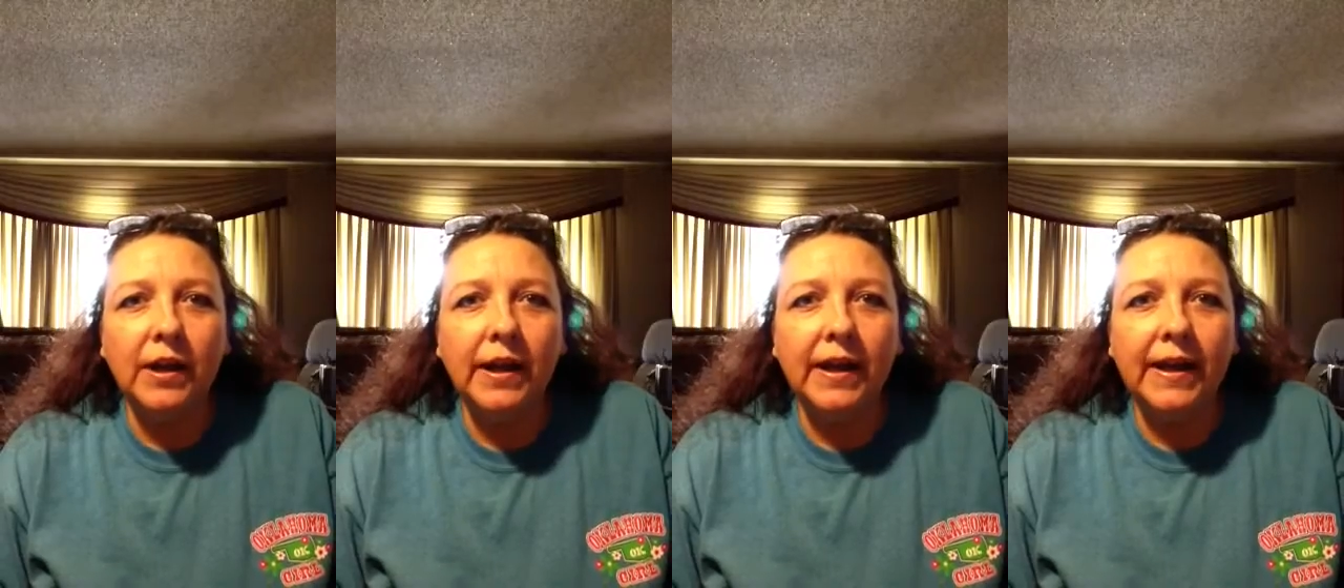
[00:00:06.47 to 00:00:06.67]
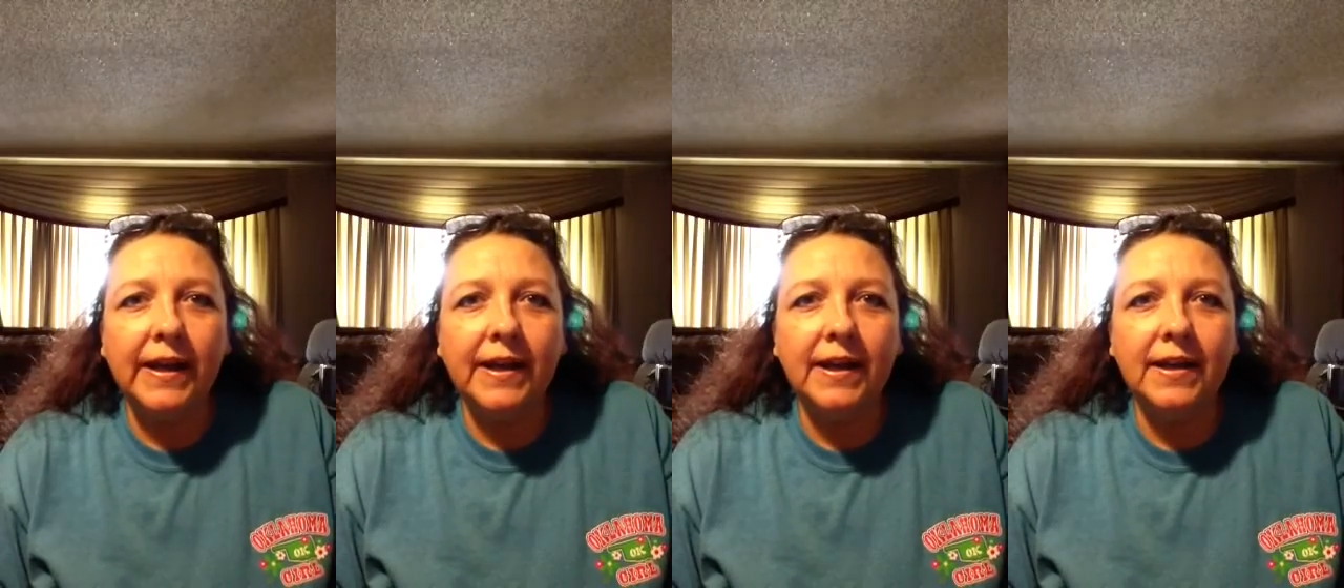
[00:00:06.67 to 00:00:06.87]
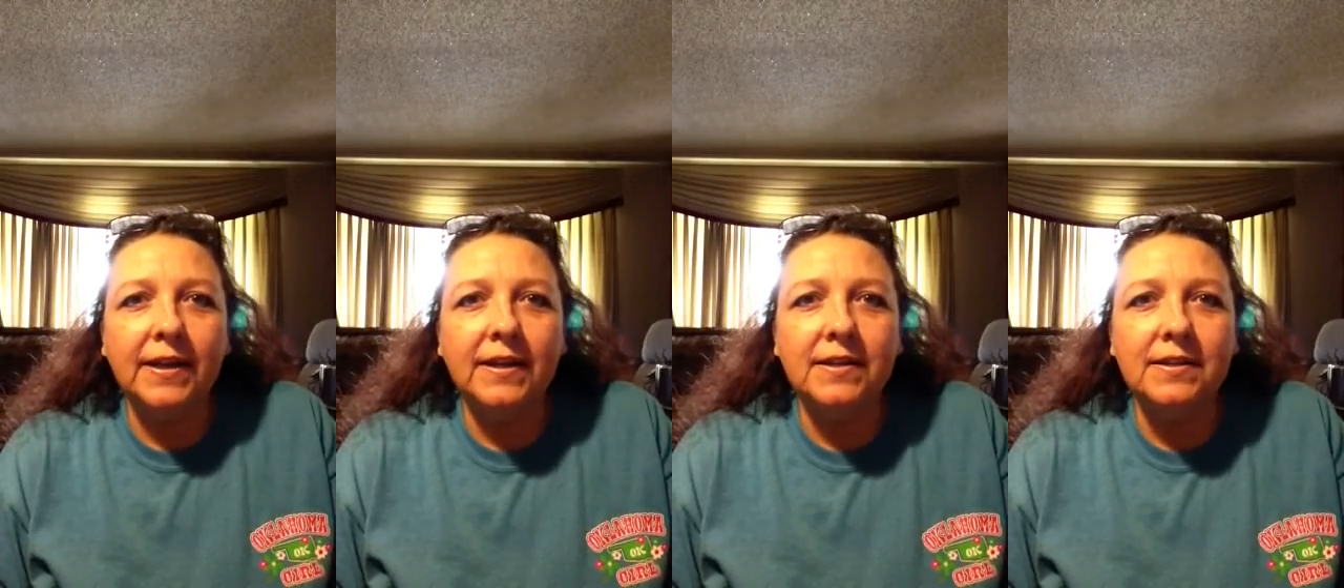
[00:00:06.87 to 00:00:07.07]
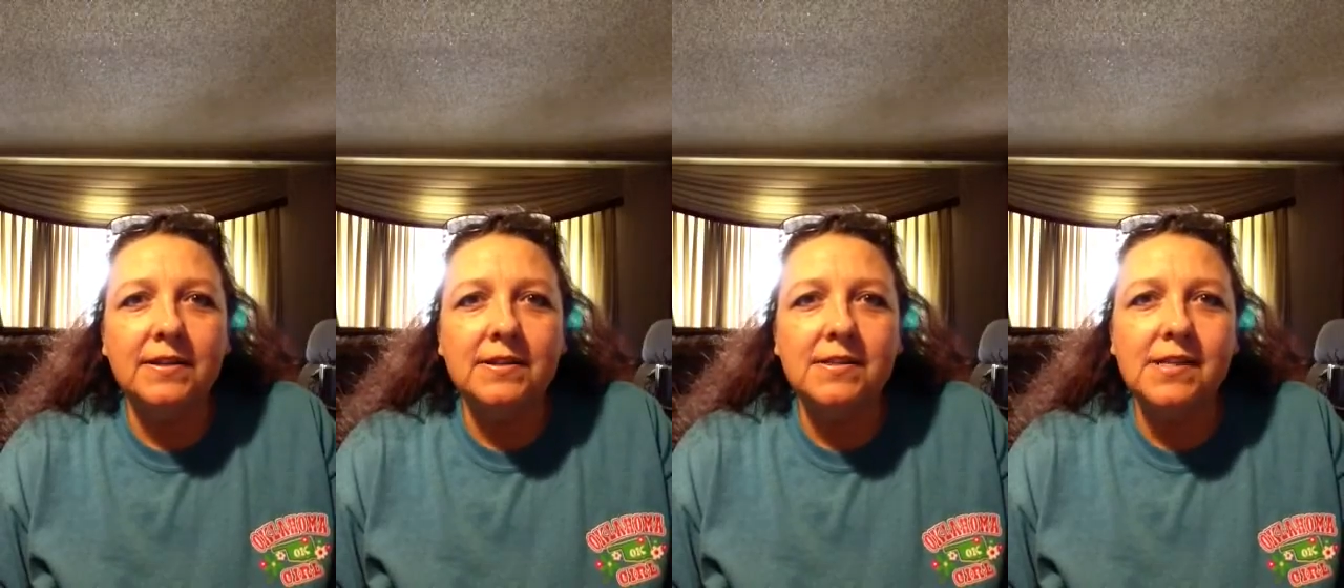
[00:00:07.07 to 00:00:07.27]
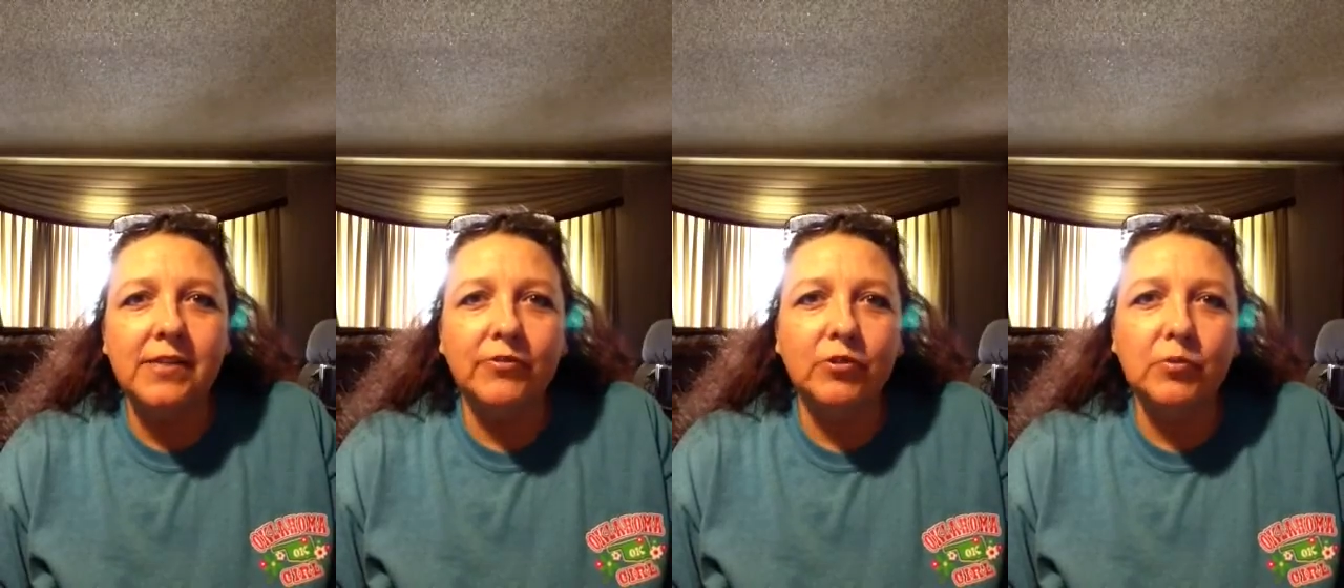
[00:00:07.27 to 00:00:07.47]
and
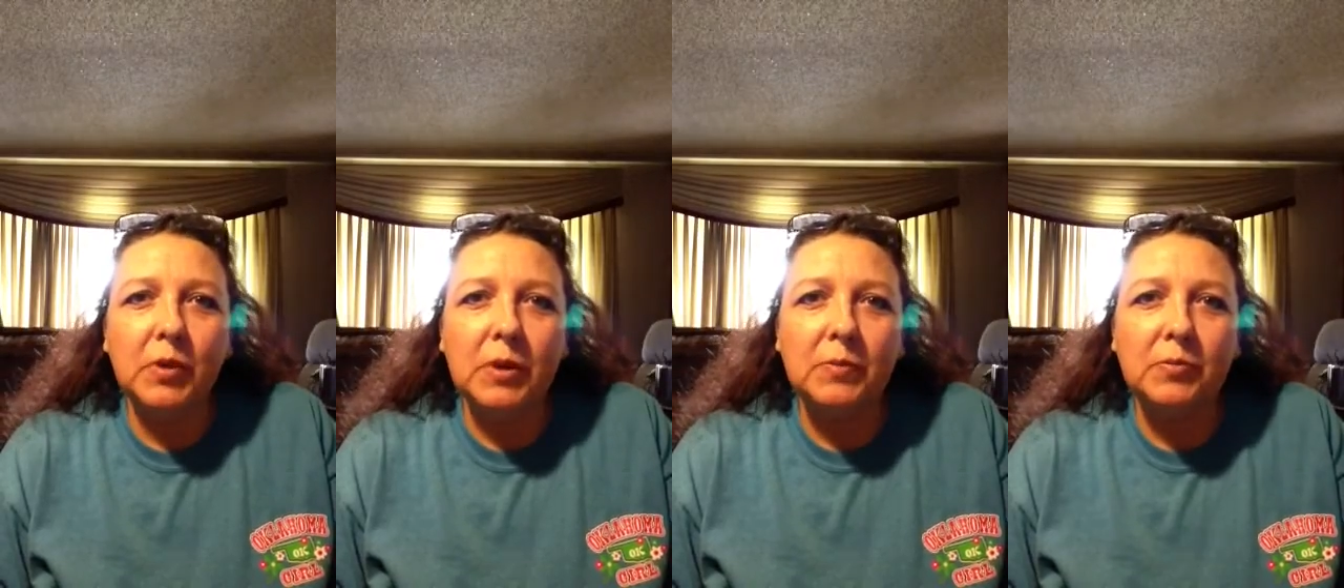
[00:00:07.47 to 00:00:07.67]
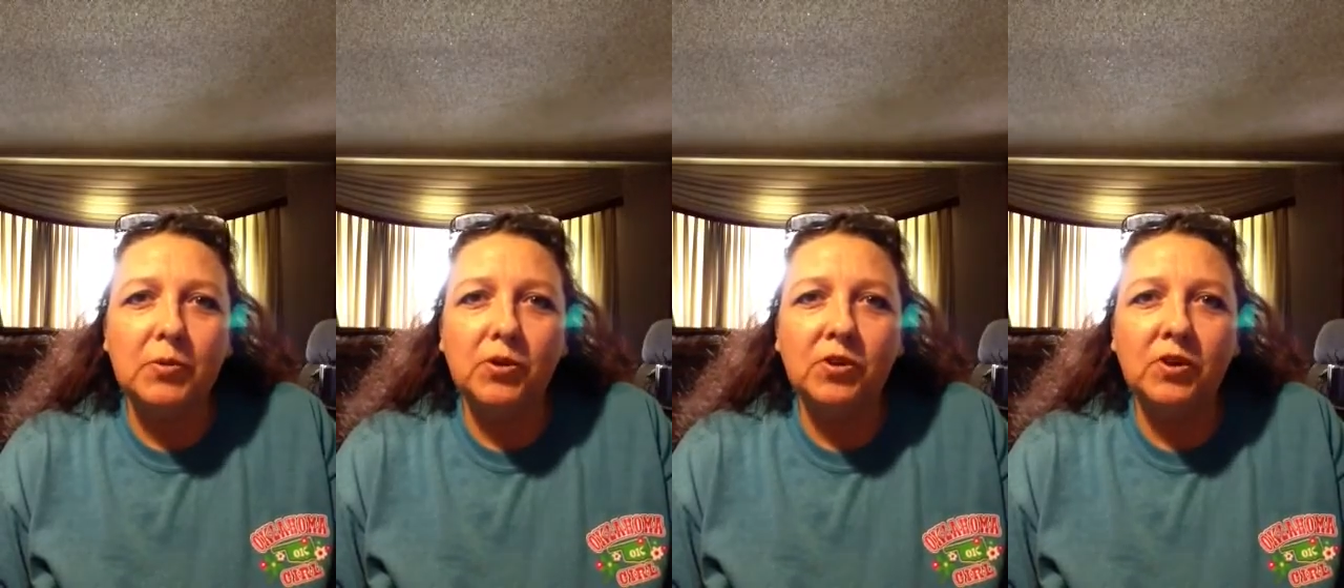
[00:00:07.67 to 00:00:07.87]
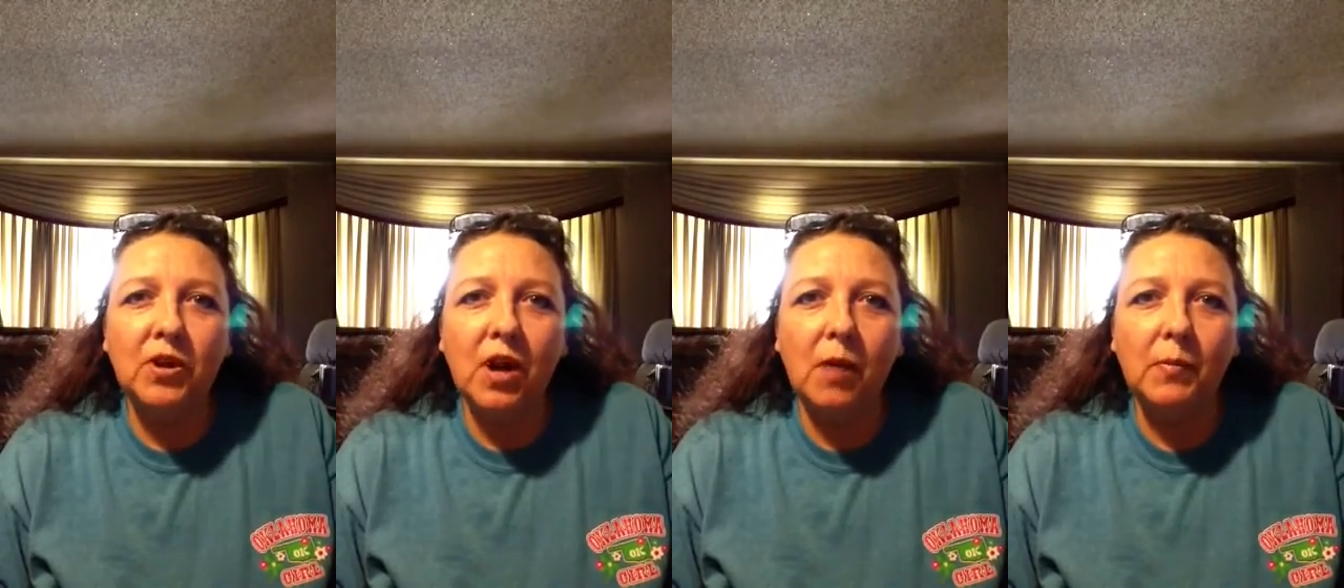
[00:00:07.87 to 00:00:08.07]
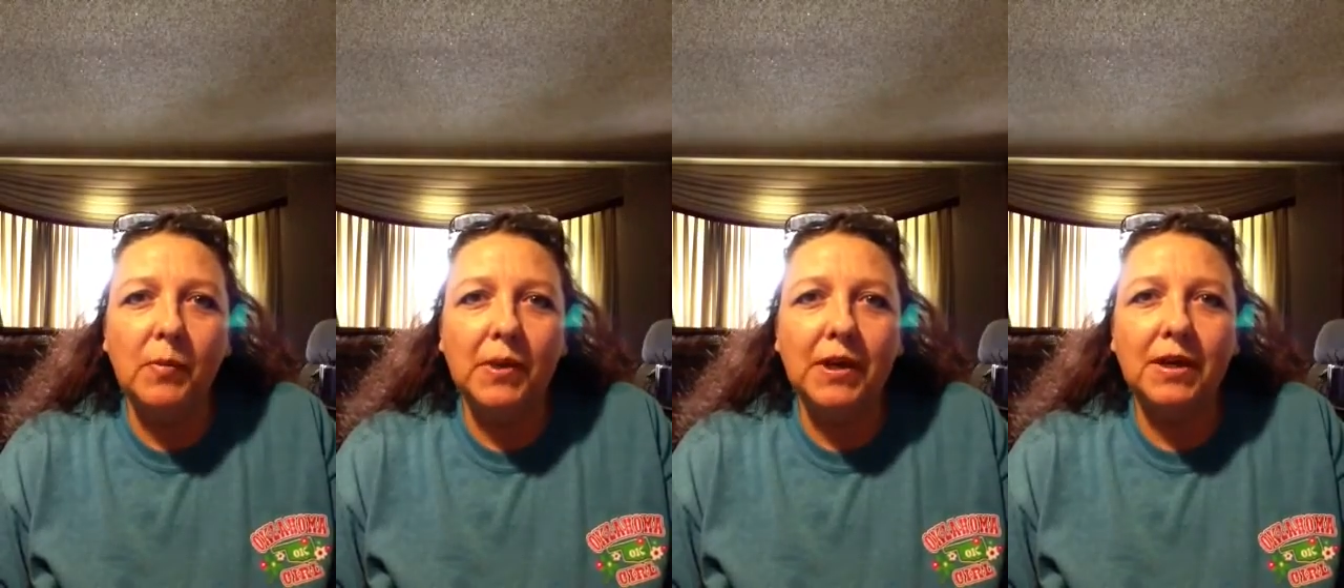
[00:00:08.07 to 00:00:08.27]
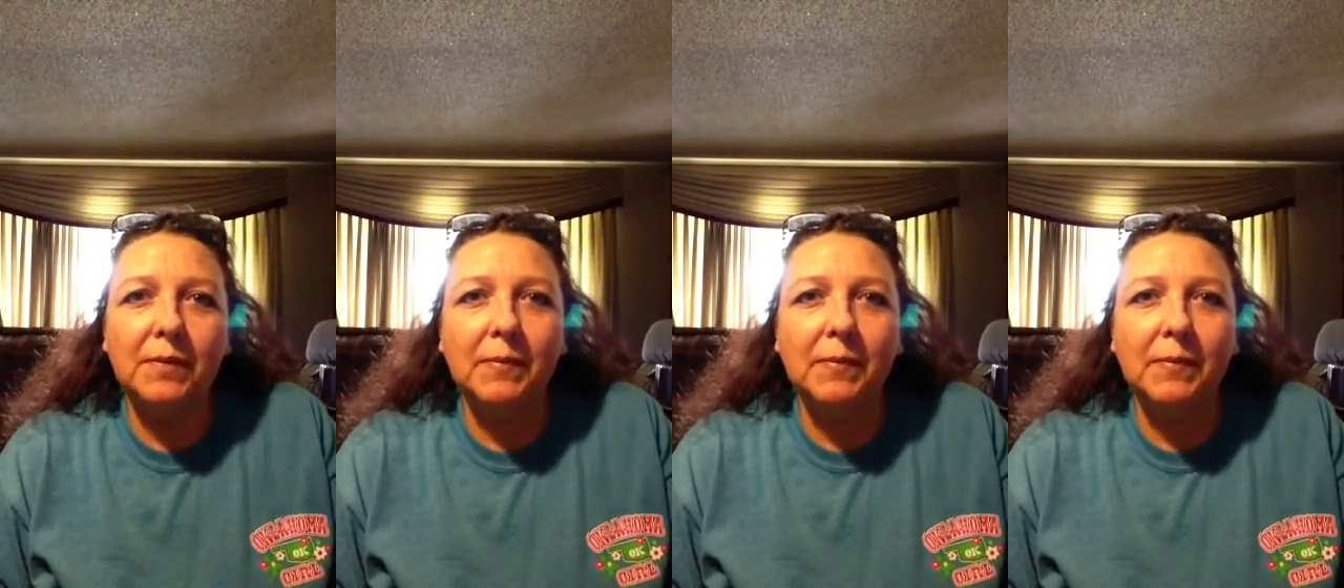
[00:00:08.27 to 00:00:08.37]
several people commented